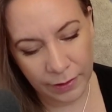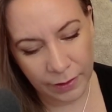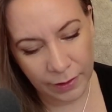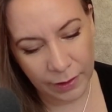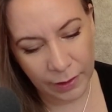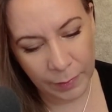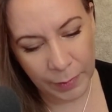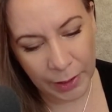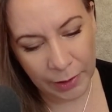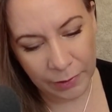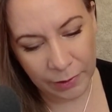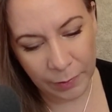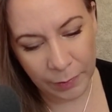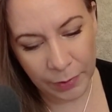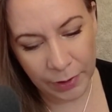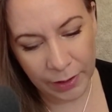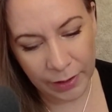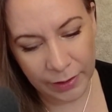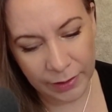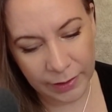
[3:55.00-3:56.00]
the
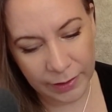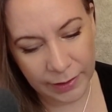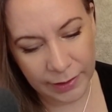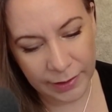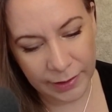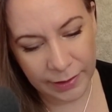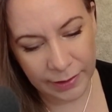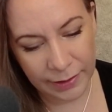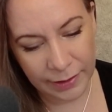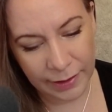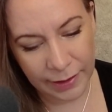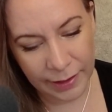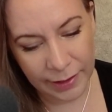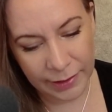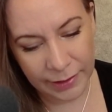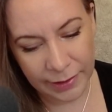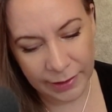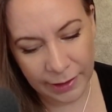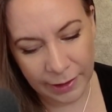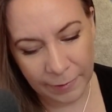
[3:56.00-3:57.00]
plants that
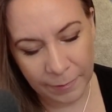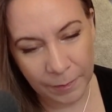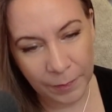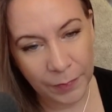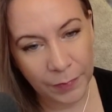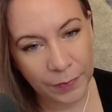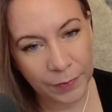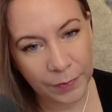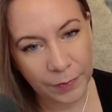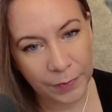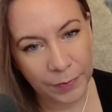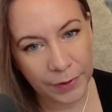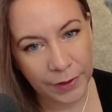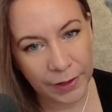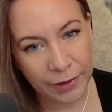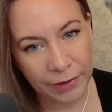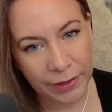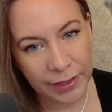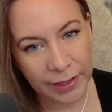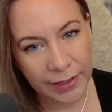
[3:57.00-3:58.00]

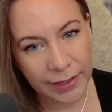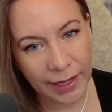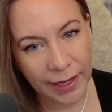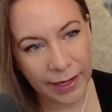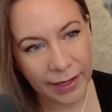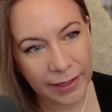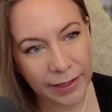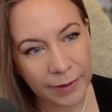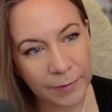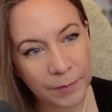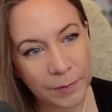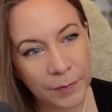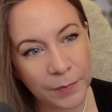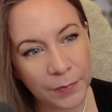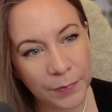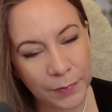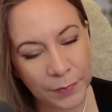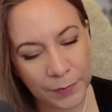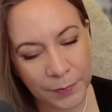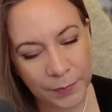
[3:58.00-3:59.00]
are in the deck.
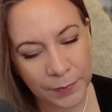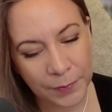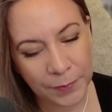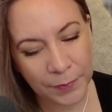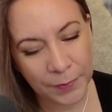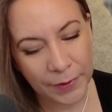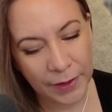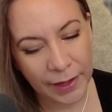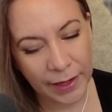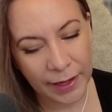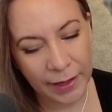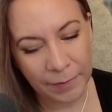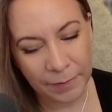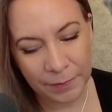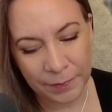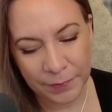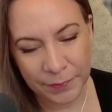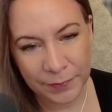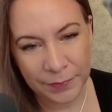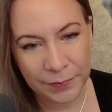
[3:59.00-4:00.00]
Okay,
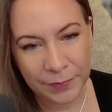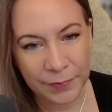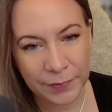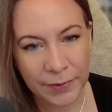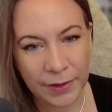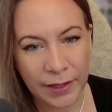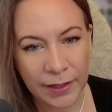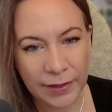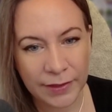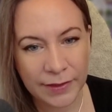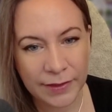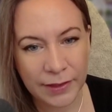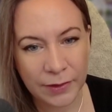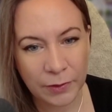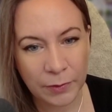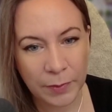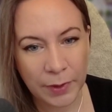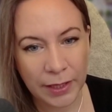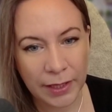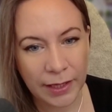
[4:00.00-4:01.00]
so we'll
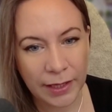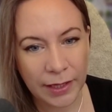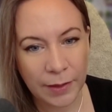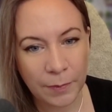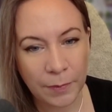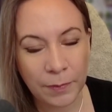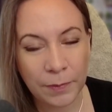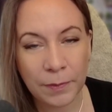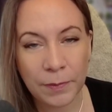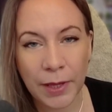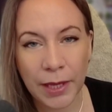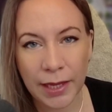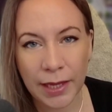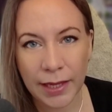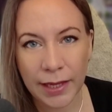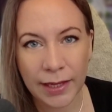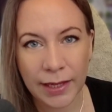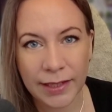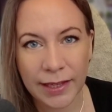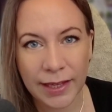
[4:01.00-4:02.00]
be
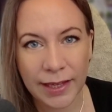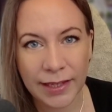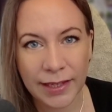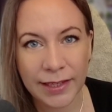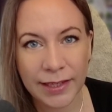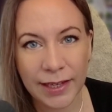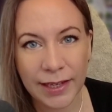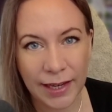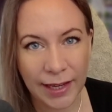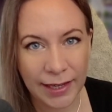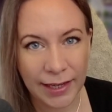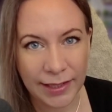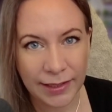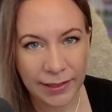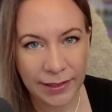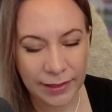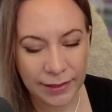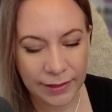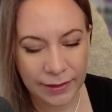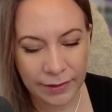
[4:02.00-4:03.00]
picking at that
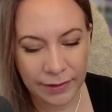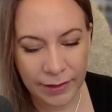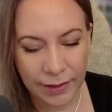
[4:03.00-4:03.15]
later,